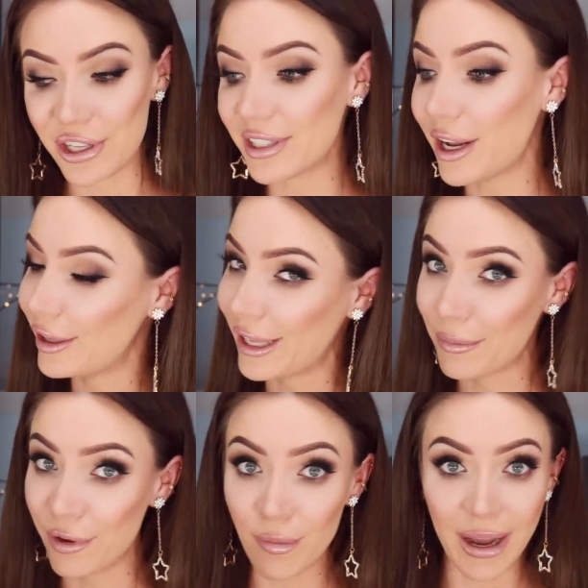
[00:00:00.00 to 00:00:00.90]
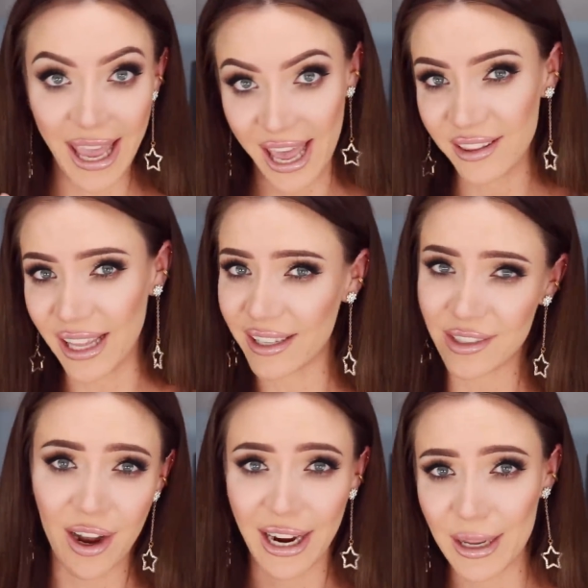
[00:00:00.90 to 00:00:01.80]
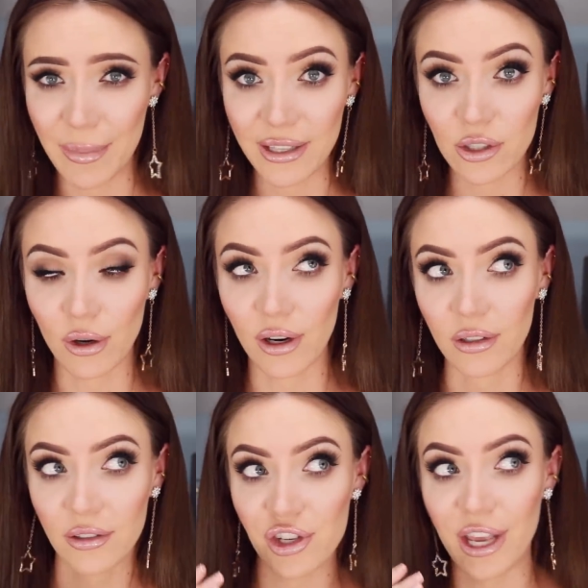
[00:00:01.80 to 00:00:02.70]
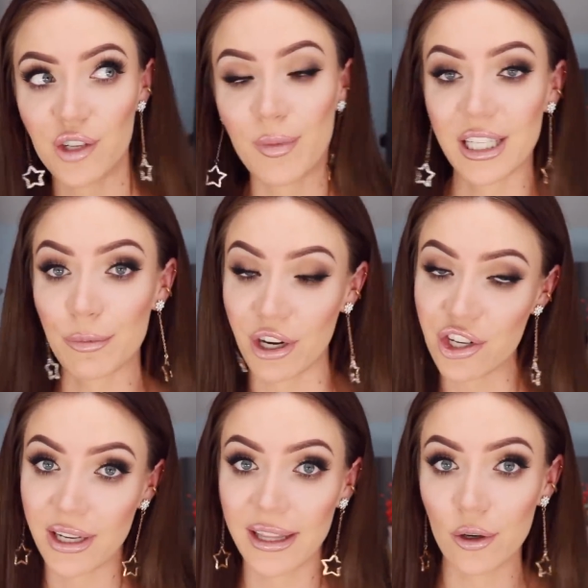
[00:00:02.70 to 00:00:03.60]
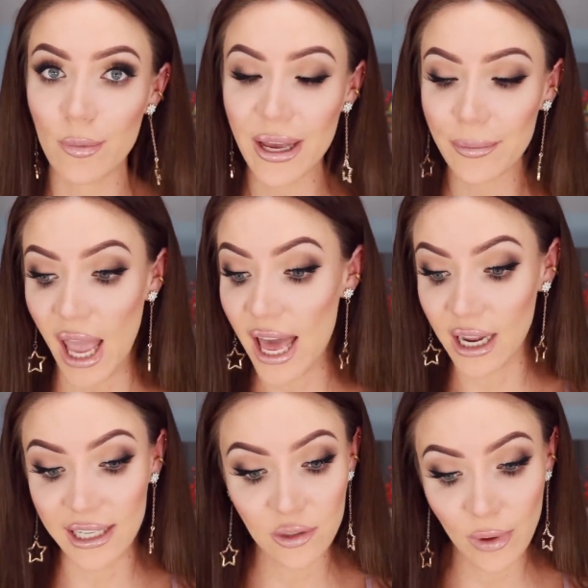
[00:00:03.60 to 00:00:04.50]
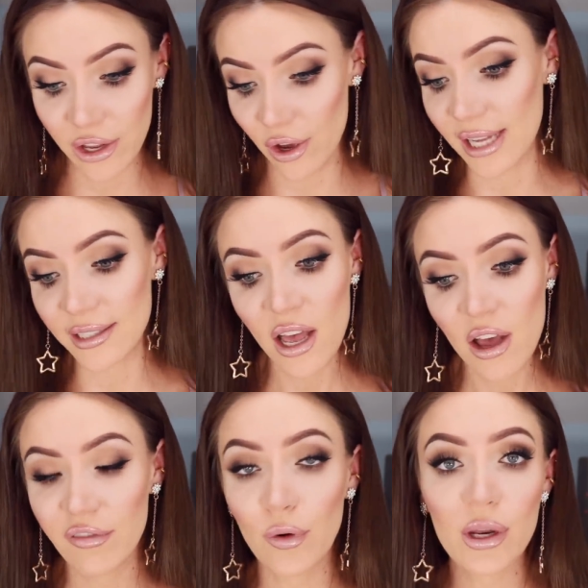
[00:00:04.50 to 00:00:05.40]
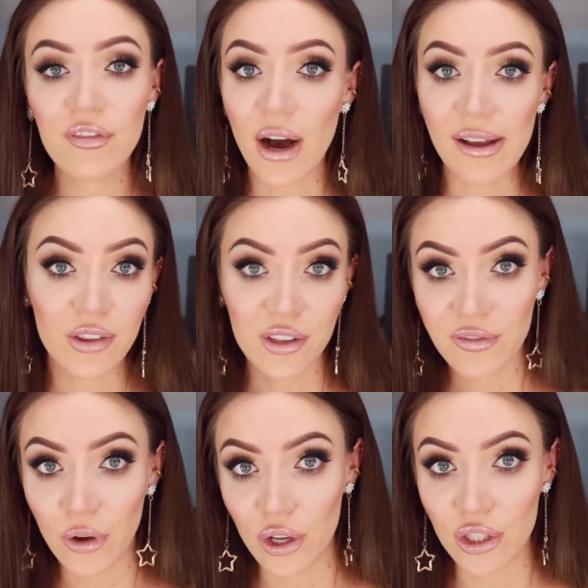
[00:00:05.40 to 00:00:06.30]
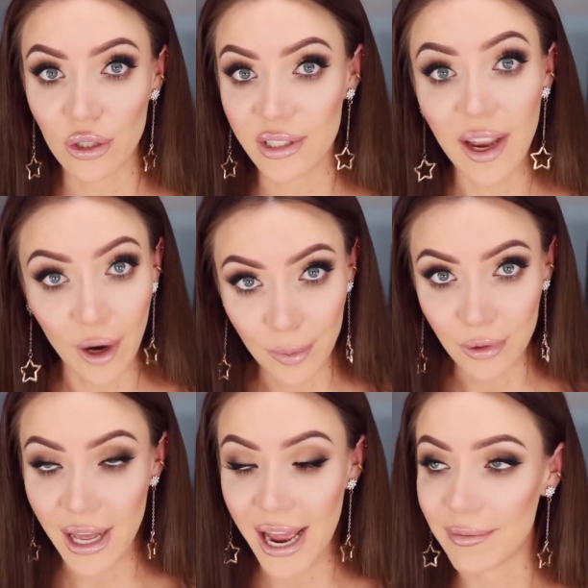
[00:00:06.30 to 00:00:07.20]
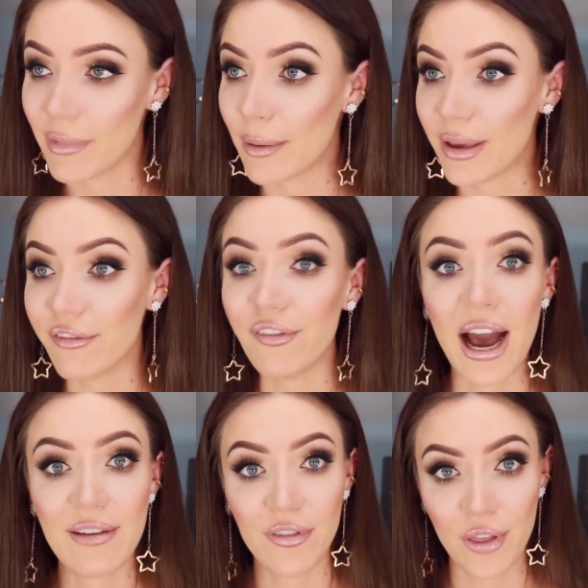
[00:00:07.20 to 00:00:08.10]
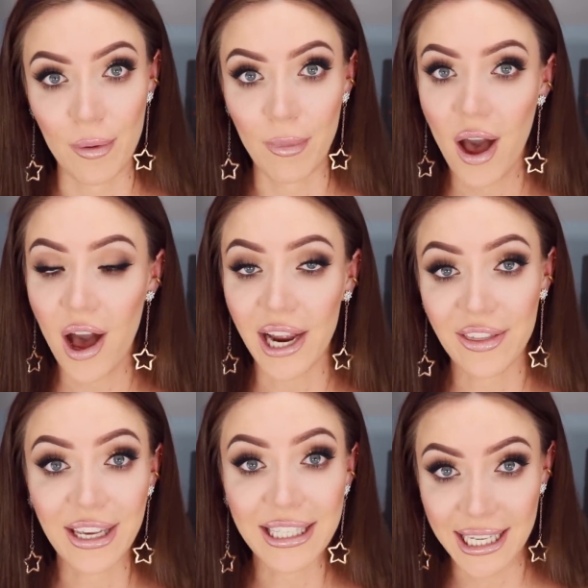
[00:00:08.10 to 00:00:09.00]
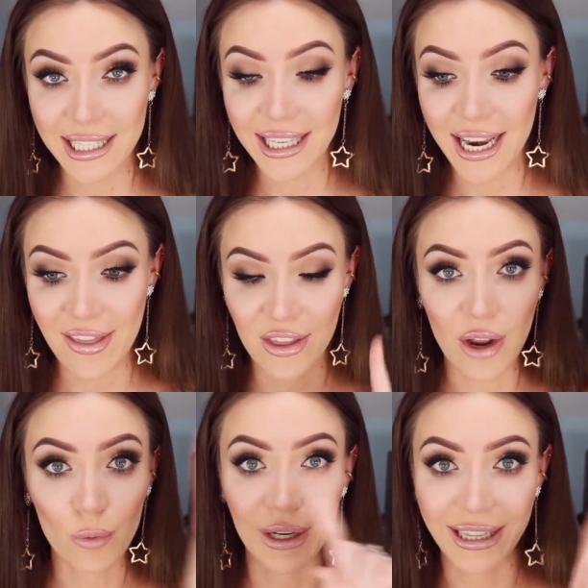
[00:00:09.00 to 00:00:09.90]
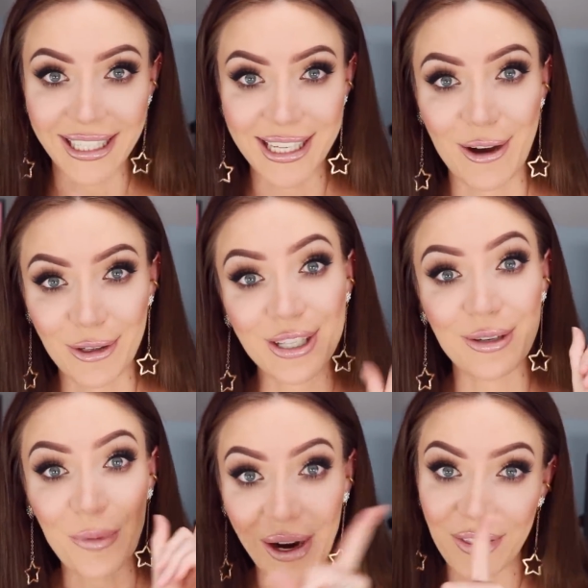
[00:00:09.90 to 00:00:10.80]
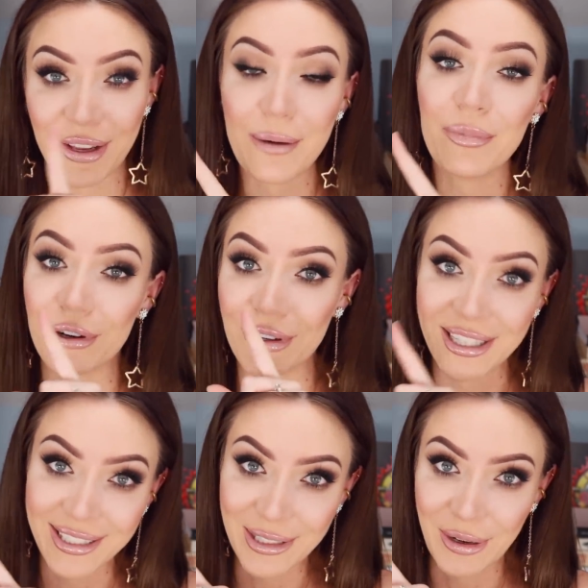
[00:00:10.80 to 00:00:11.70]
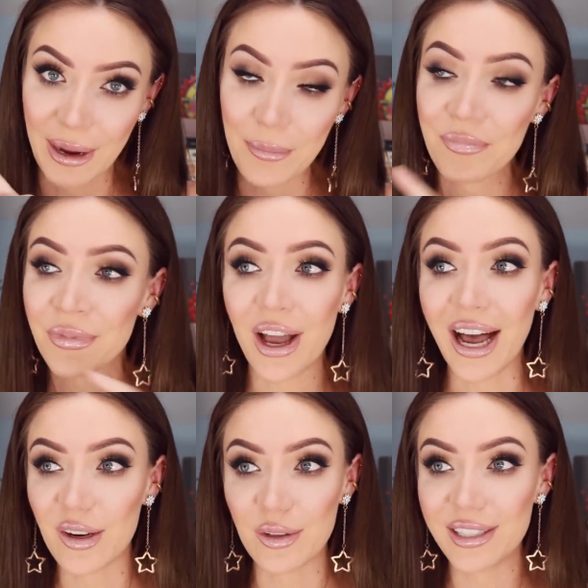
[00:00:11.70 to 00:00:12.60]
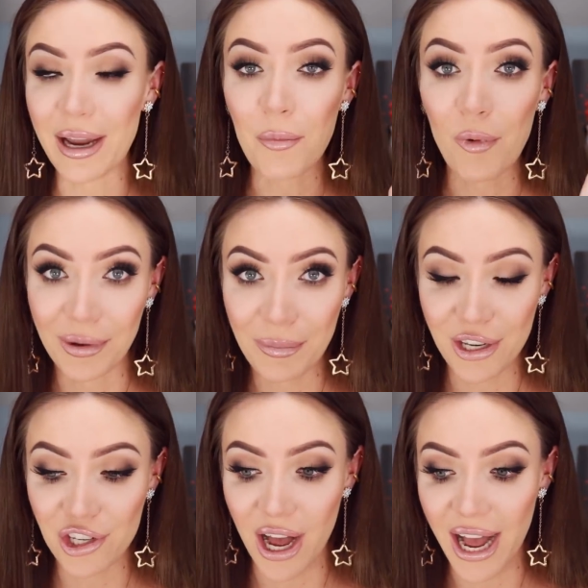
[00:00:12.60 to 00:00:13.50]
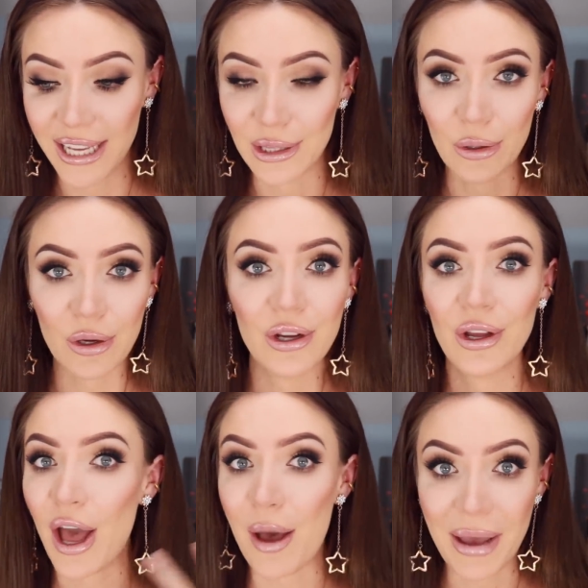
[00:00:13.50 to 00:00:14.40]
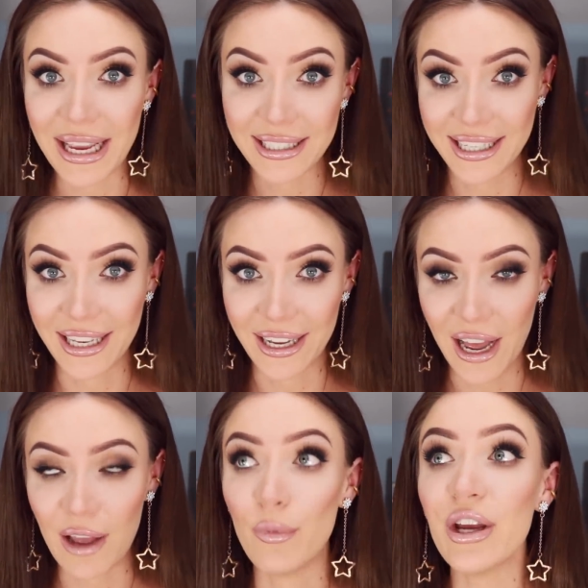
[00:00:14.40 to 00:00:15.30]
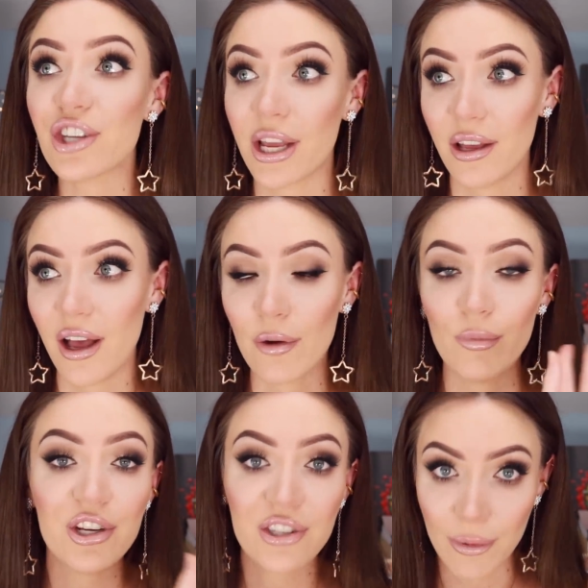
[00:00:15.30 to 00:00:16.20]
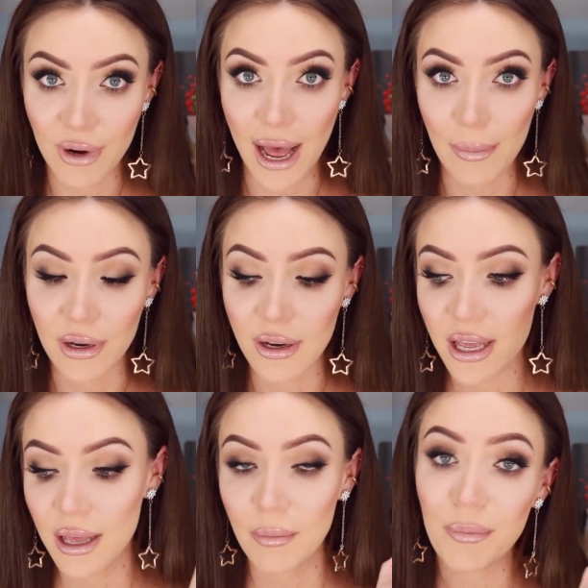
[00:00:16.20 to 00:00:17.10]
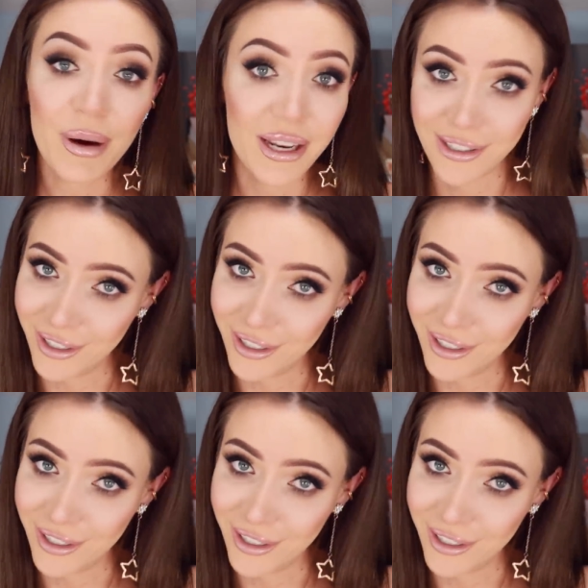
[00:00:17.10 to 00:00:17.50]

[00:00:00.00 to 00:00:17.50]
but just I'll like move my head like tiny bits or I'll change my expression a little bit. And I swear to you guys, 45 of those photos look terrible and maybe 5 of them I think are decent and then I whittle it down to the one that I put on Instagram. I don't snap one picture and look amazing in it. I wish that would happen, but it